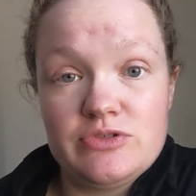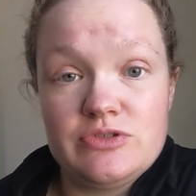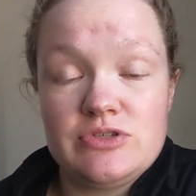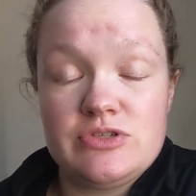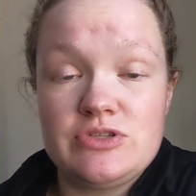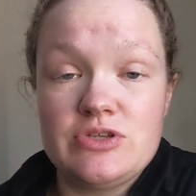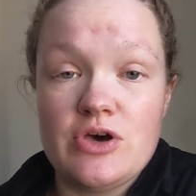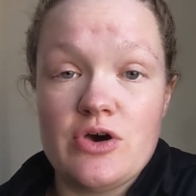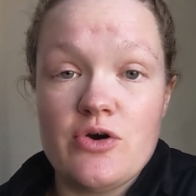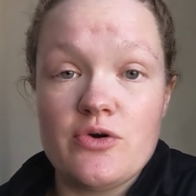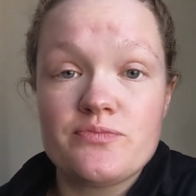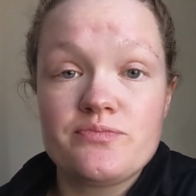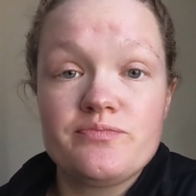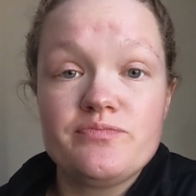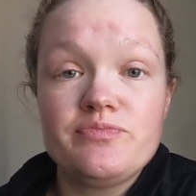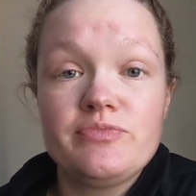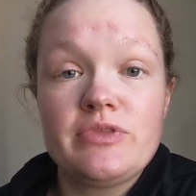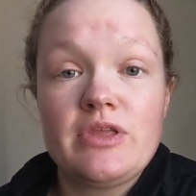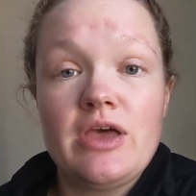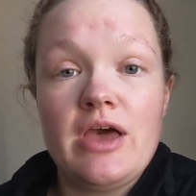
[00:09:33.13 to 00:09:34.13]
So
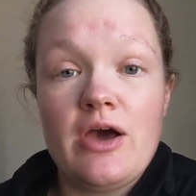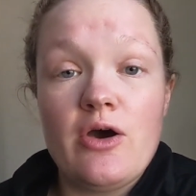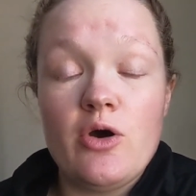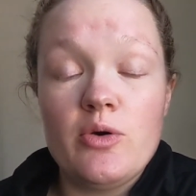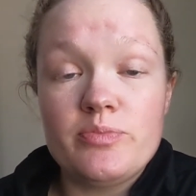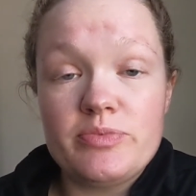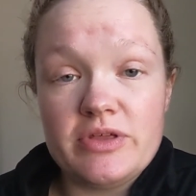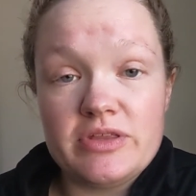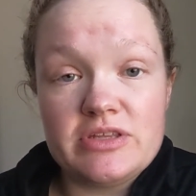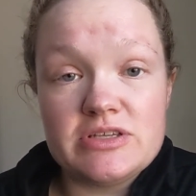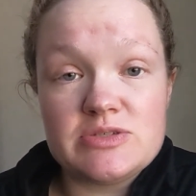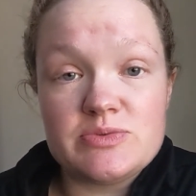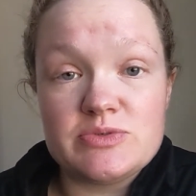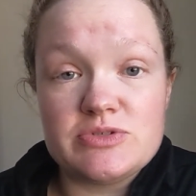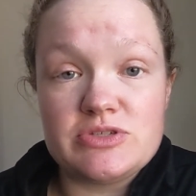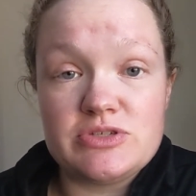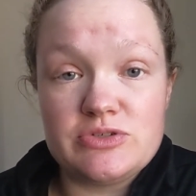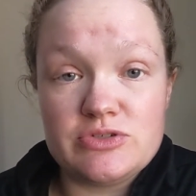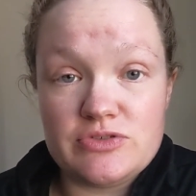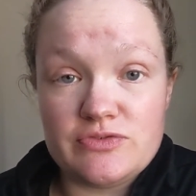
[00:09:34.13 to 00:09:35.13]
I hope that this
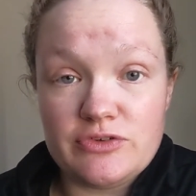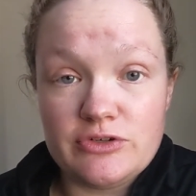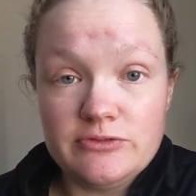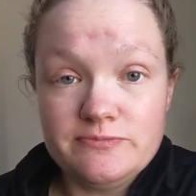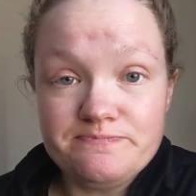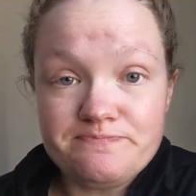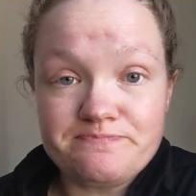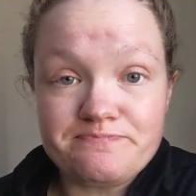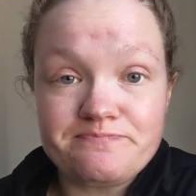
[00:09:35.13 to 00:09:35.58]
was useful.